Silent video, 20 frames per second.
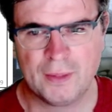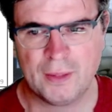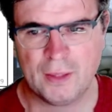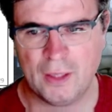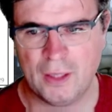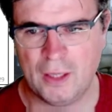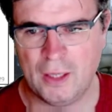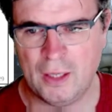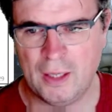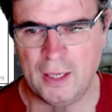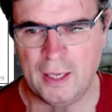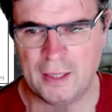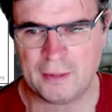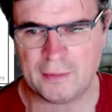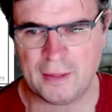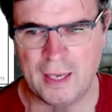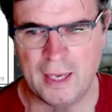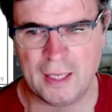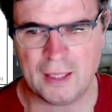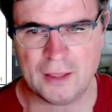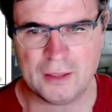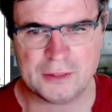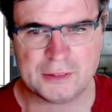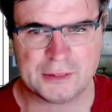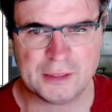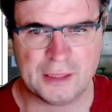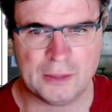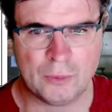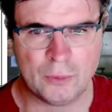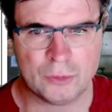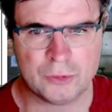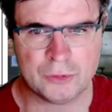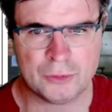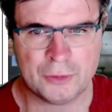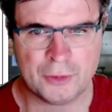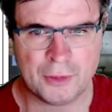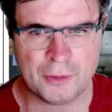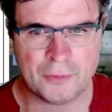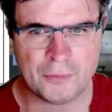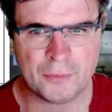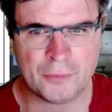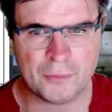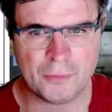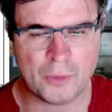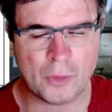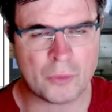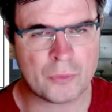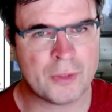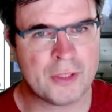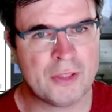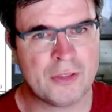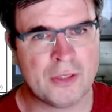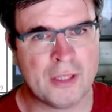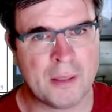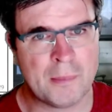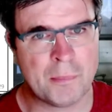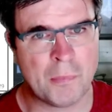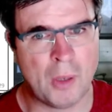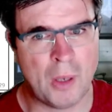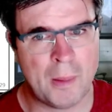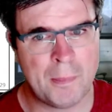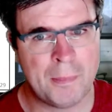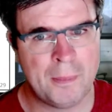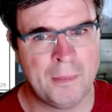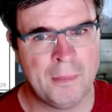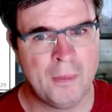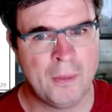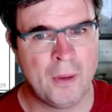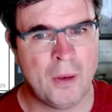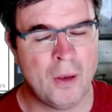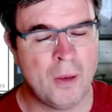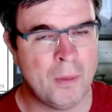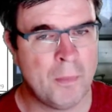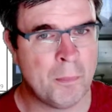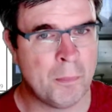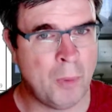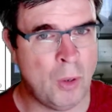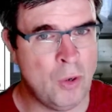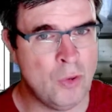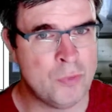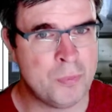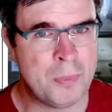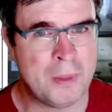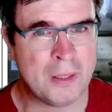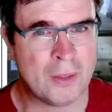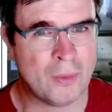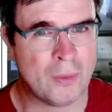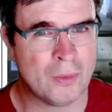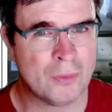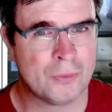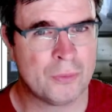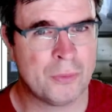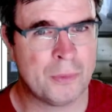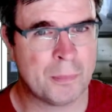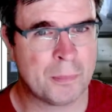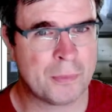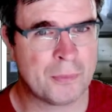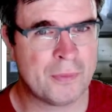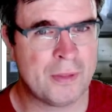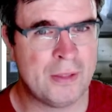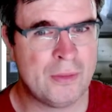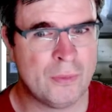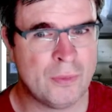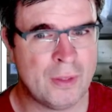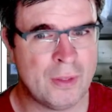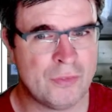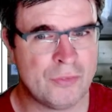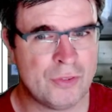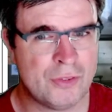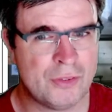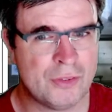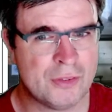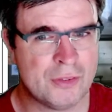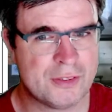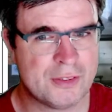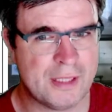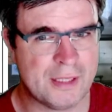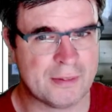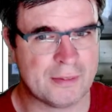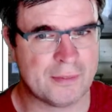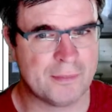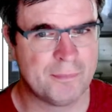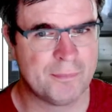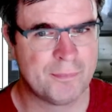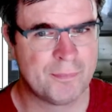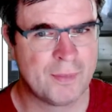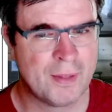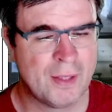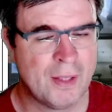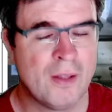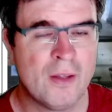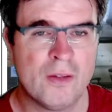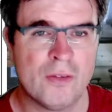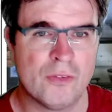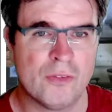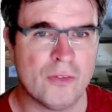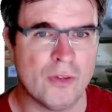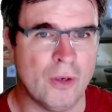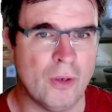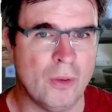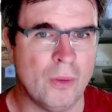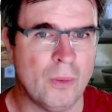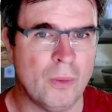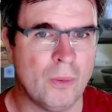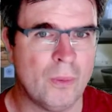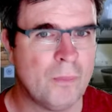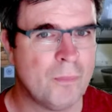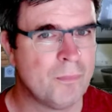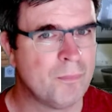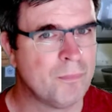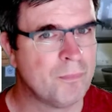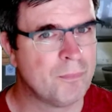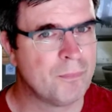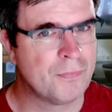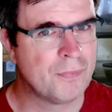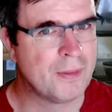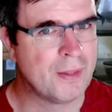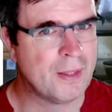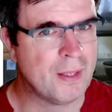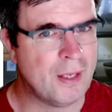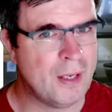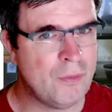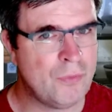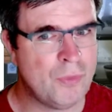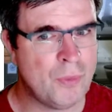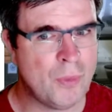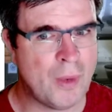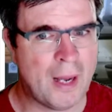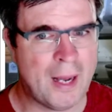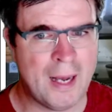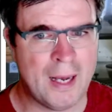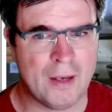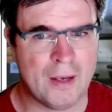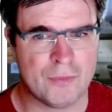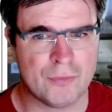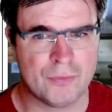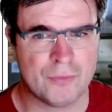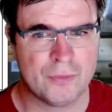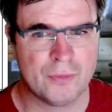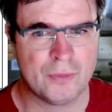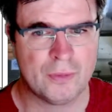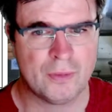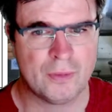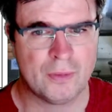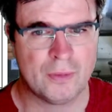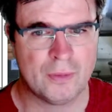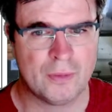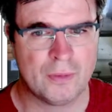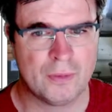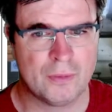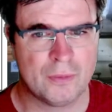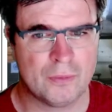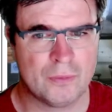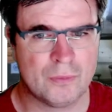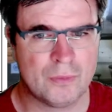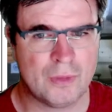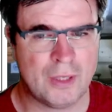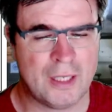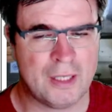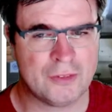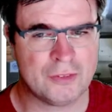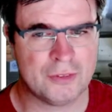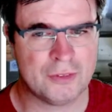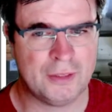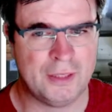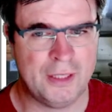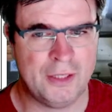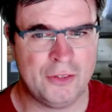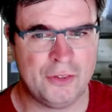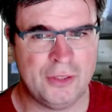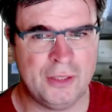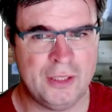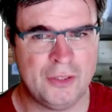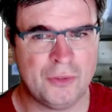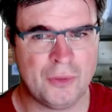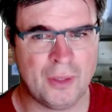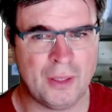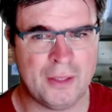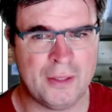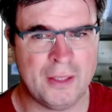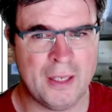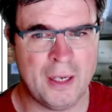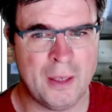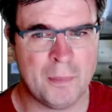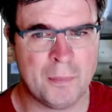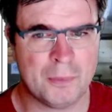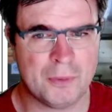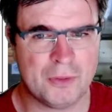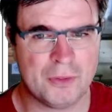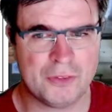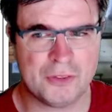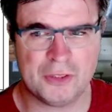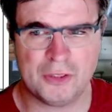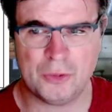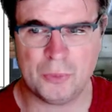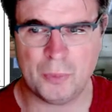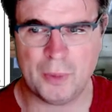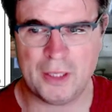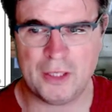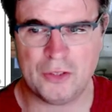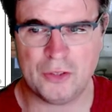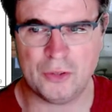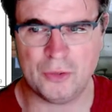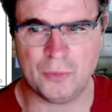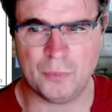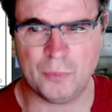at Alice and also the origin at Bob both belong to the Pareto efficient set. So if you have as an initial endowment the situation